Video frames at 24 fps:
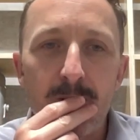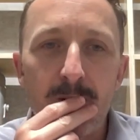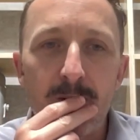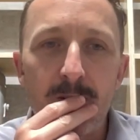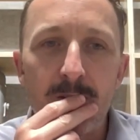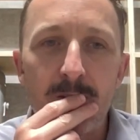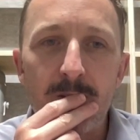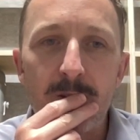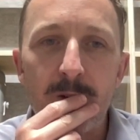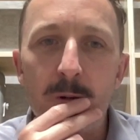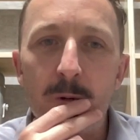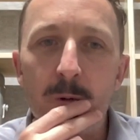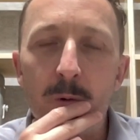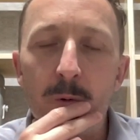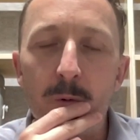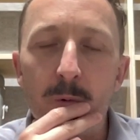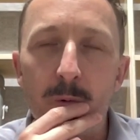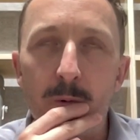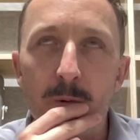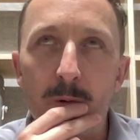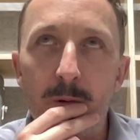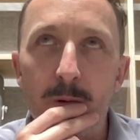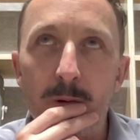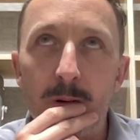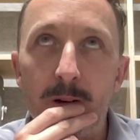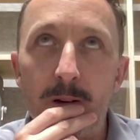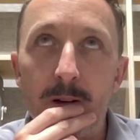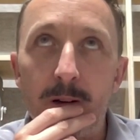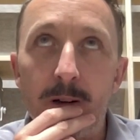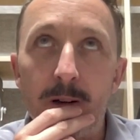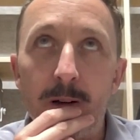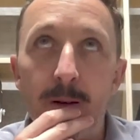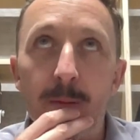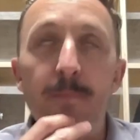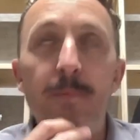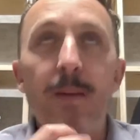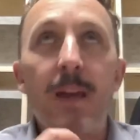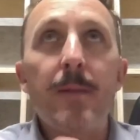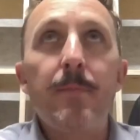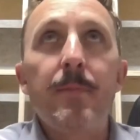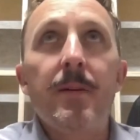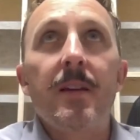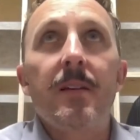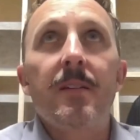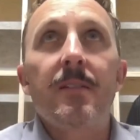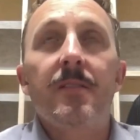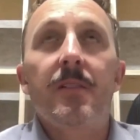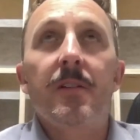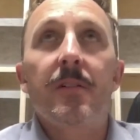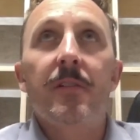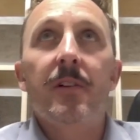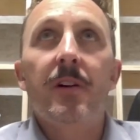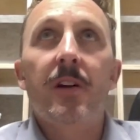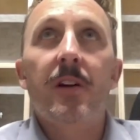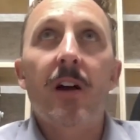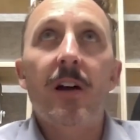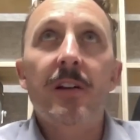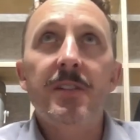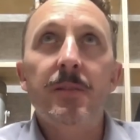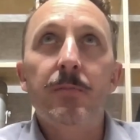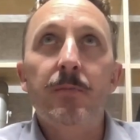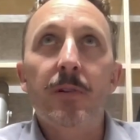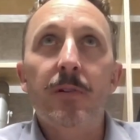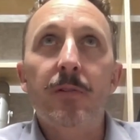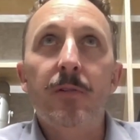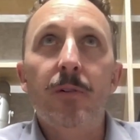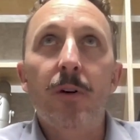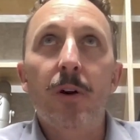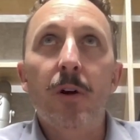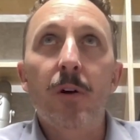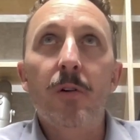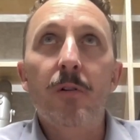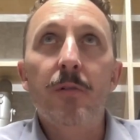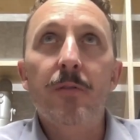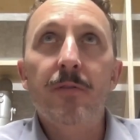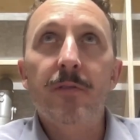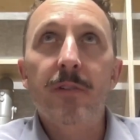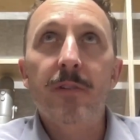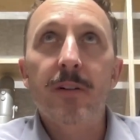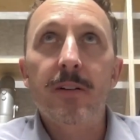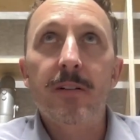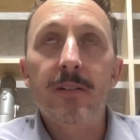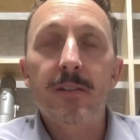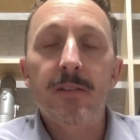so maybe you know, the concept of growth and,